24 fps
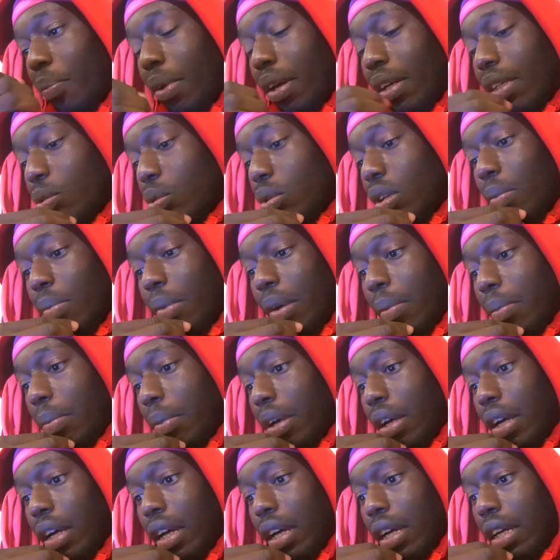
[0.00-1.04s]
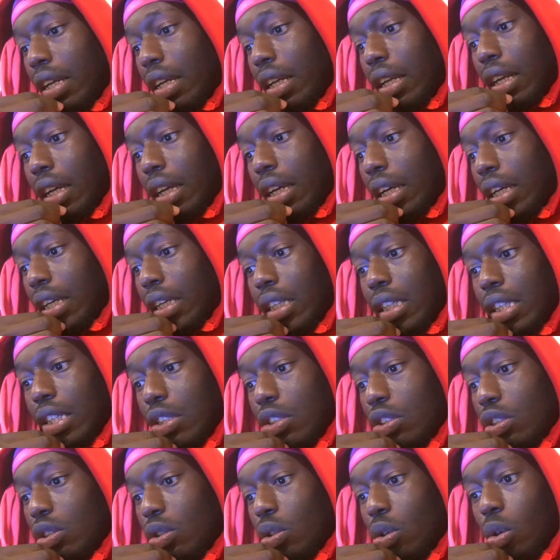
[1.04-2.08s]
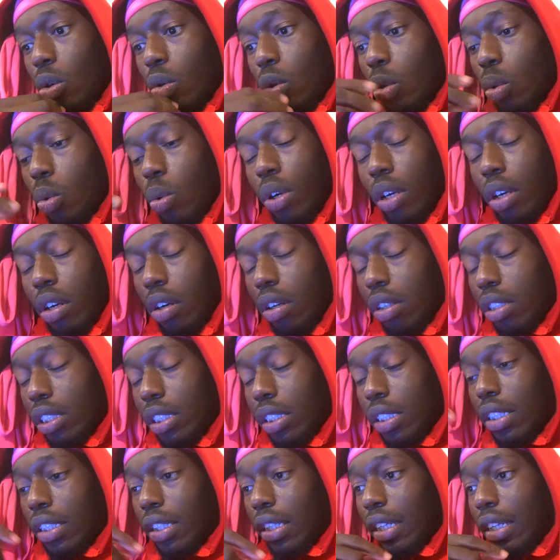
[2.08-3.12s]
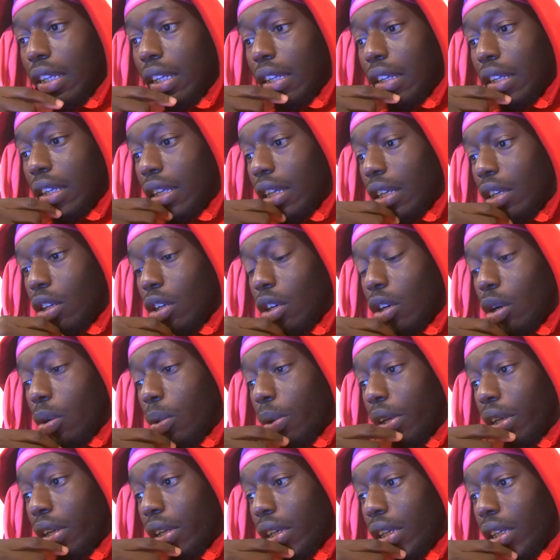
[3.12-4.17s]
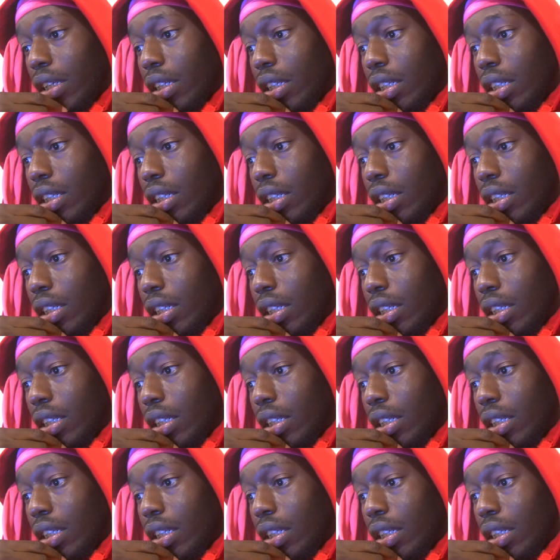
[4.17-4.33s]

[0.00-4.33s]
I swear my mind like is just all constantly going.